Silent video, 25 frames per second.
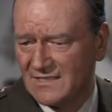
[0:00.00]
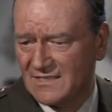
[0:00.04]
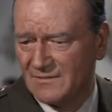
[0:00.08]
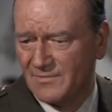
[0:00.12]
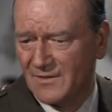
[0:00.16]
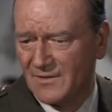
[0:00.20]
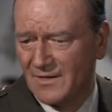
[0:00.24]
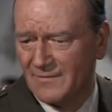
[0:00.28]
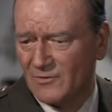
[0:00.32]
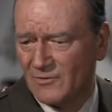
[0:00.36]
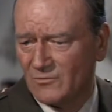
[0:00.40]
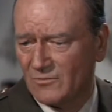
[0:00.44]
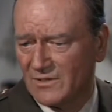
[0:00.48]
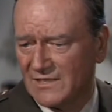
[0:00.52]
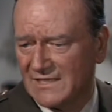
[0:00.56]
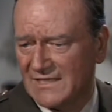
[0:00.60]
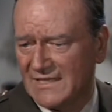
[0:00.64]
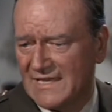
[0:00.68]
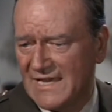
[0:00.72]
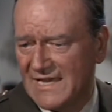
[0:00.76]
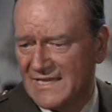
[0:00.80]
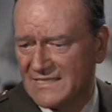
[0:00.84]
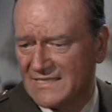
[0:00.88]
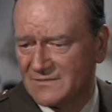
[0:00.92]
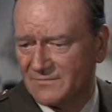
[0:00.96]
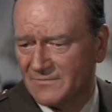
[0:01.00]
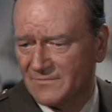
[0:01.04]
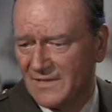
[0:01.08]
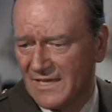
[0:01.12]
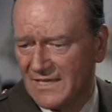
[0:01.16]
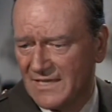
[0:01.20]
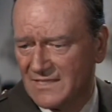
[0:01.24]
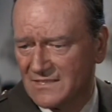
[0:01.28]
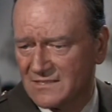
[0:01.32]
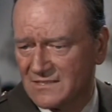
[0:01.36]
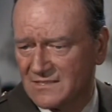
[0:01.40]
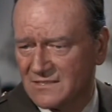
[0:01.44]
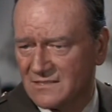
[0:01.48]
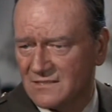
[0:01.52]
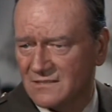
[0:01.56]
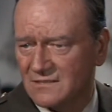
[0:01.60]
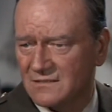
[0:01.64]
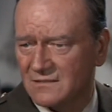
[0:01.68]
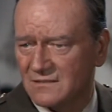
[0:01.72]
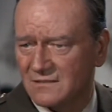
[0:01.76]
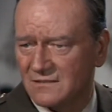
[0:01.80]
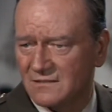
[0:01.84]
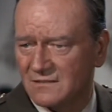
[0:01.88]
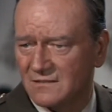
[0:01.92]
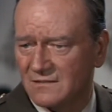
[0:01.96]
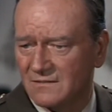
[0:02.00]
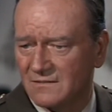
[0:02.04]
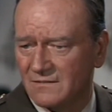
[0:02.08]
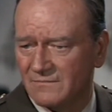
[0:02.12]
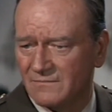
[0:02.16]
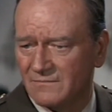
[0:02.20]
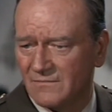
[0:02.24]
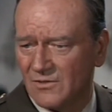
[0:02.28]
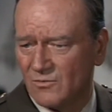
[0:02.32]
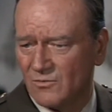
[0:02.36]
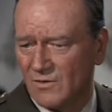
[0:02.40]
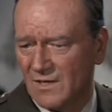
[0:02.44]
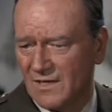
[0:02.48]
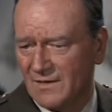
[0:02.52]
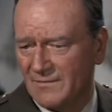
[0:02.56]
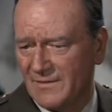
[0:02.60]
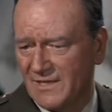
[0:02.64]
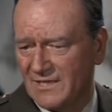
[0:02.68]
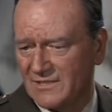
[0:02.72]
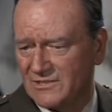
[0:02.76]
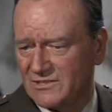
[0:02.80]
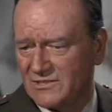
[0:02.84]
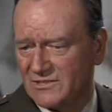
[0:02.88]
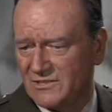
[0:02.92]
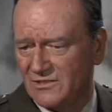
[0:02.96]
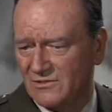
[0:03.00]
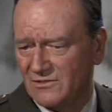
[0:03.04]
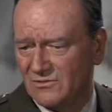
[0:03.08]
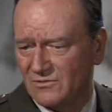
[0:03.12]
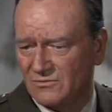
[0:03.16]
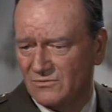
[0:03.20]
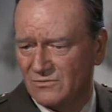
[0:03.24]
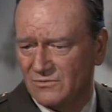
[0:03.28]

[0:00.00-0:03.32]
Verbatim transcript: Department with gas masks. But what about you?